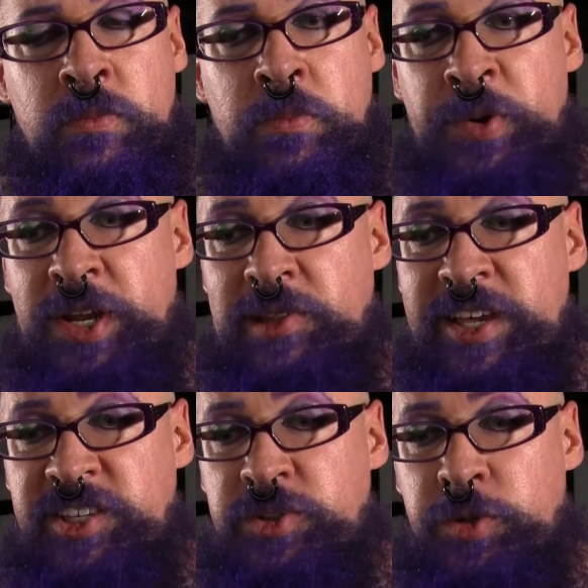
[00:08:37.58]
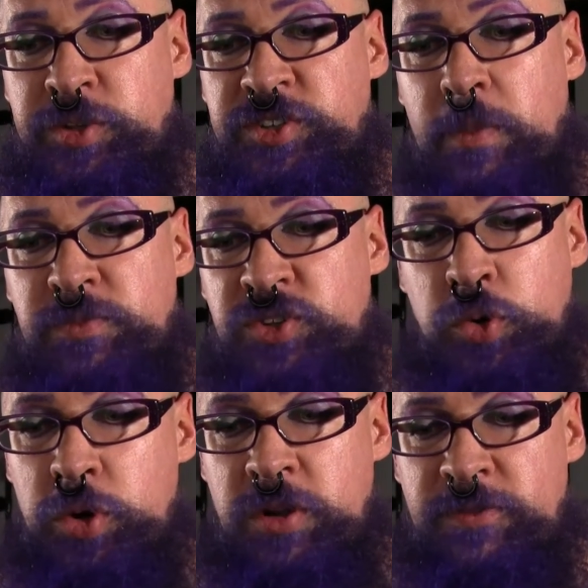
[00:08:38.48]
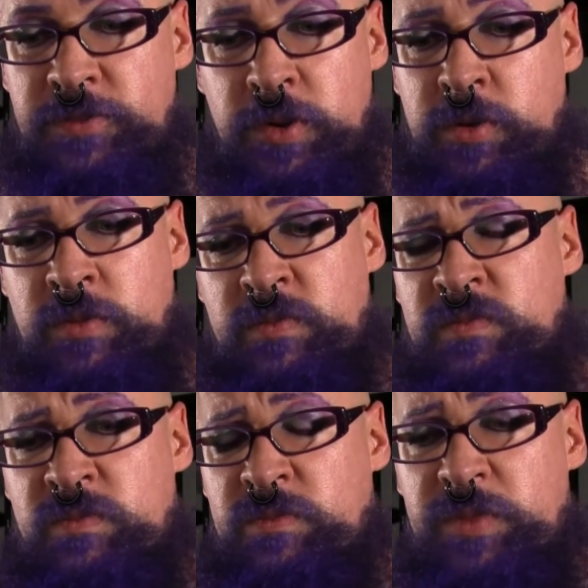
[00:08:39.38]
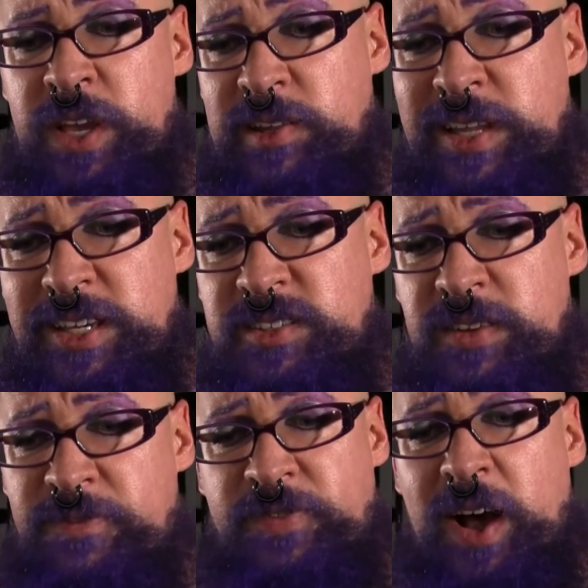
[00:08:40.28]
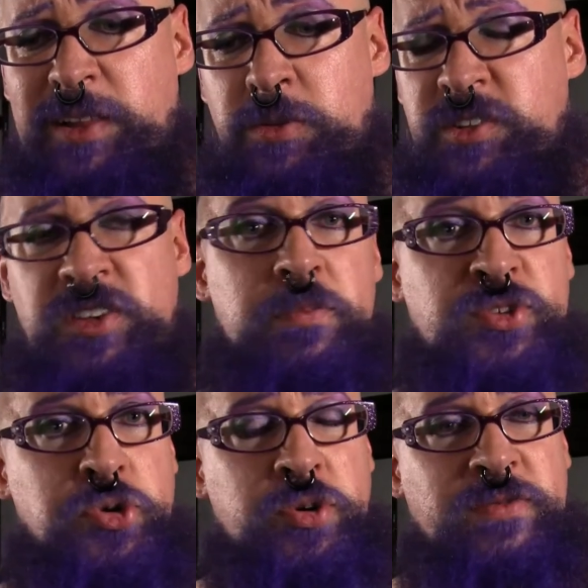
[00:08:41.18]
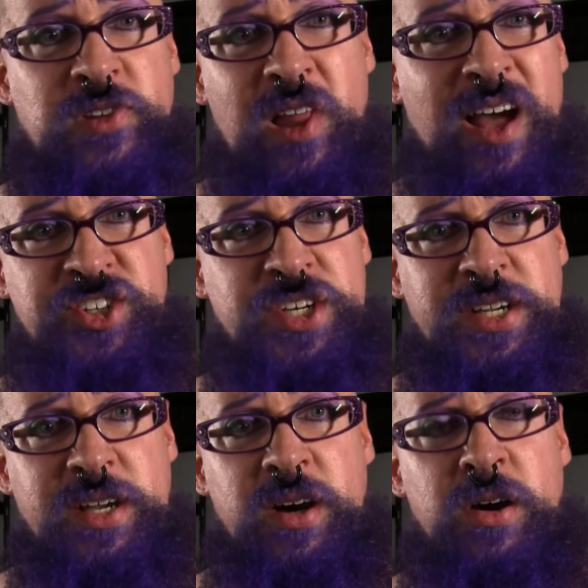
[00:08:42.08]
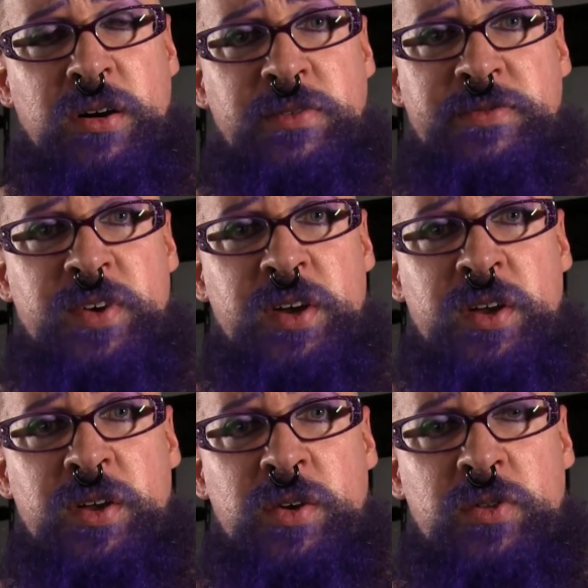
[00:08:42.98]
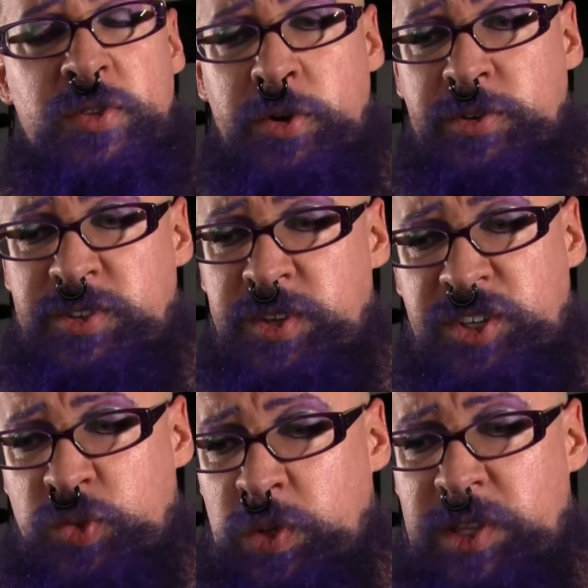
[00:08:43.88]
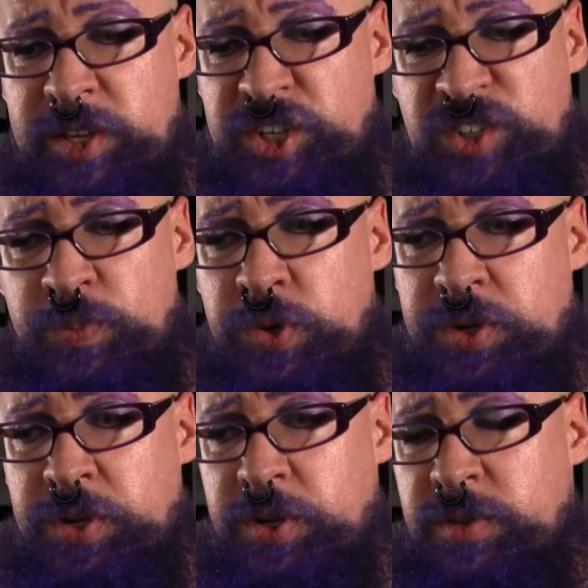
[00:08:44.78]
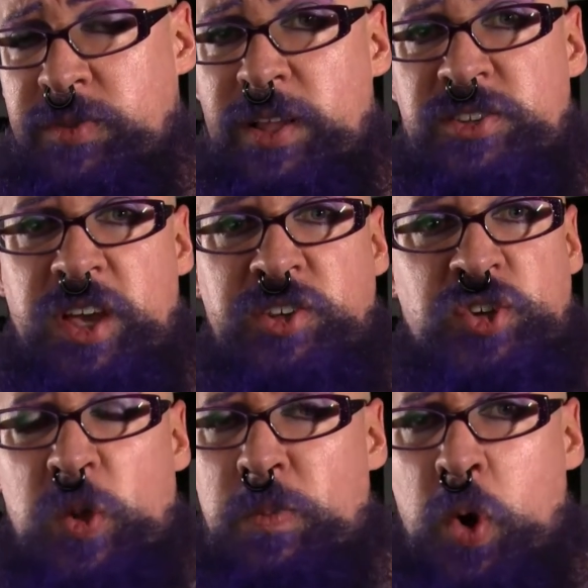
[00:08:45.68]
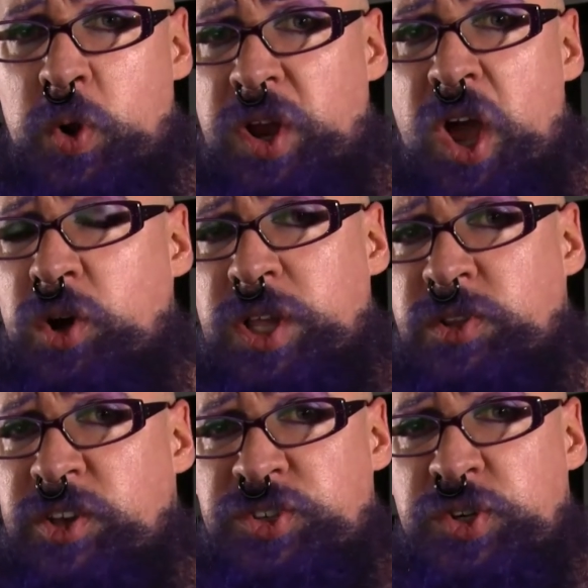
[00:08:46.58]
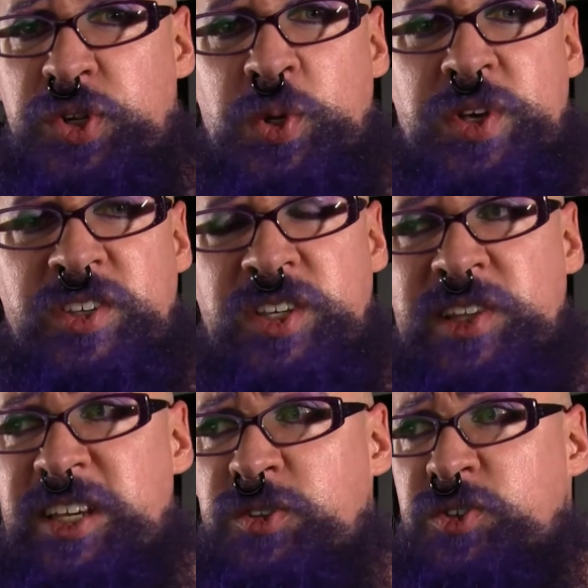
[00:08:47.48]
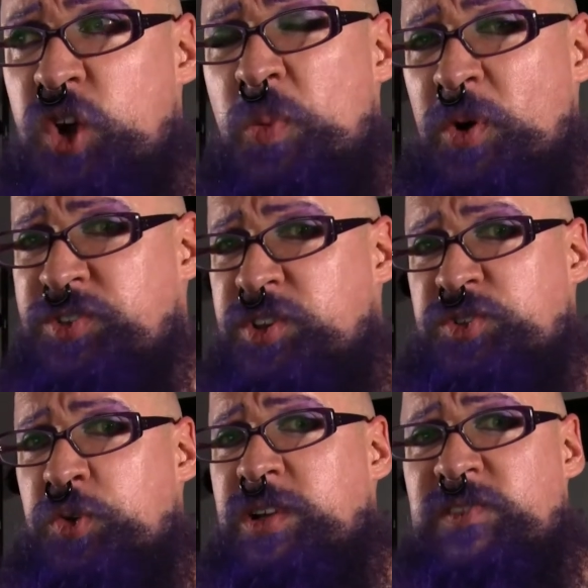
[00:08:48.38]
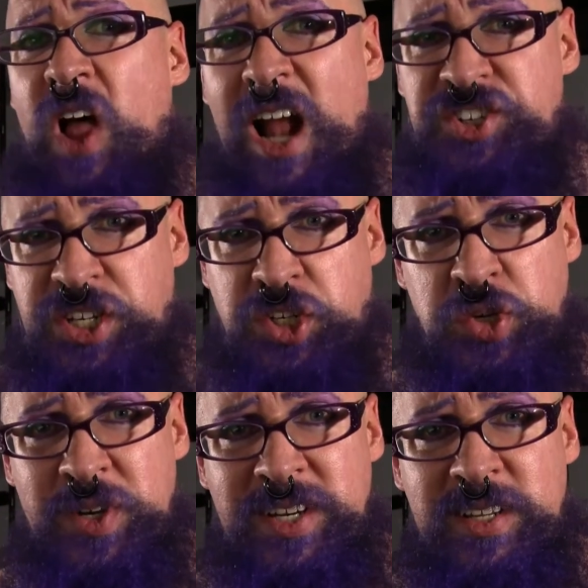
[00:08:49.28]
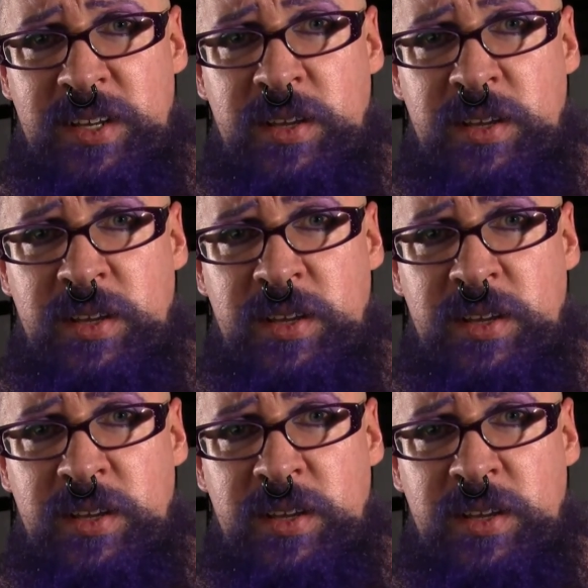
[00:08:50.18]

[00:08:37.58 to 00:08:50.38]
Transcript: But at least there's some sort of, at least it follows some sort of logic of there's this religious book that says you'll burn in hell unless you do this. At least there's almost a sort of logic to it.